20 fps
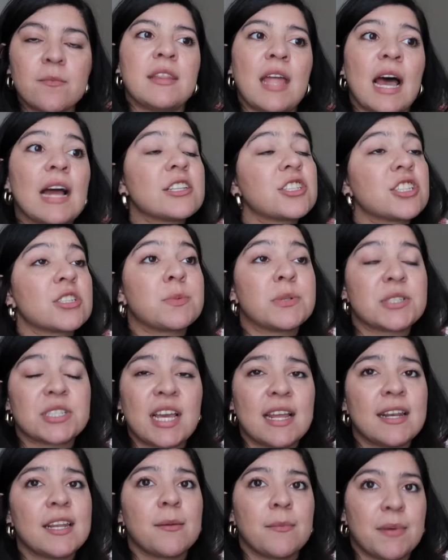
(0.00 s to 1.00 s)
not just
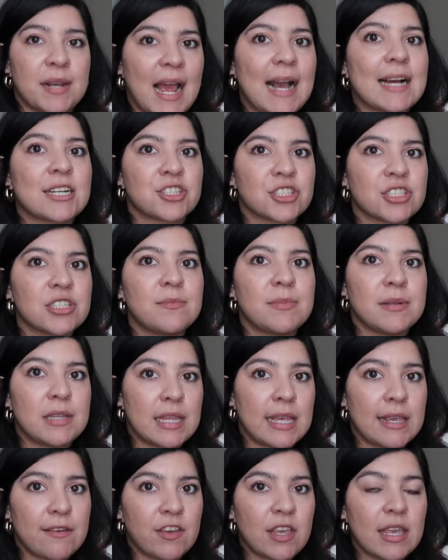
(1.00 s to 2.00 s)
pretending but actually
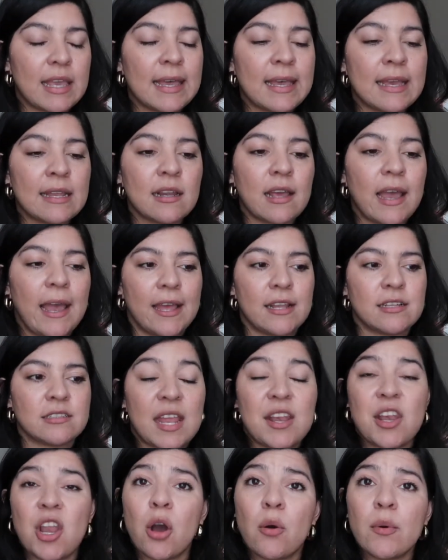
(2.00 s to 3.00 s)
believing it
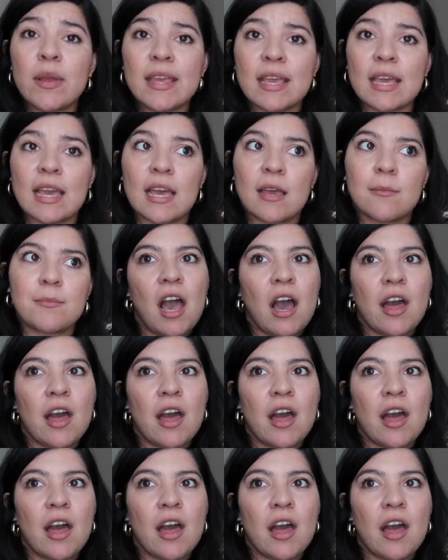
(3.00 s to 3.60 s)
and knowing it.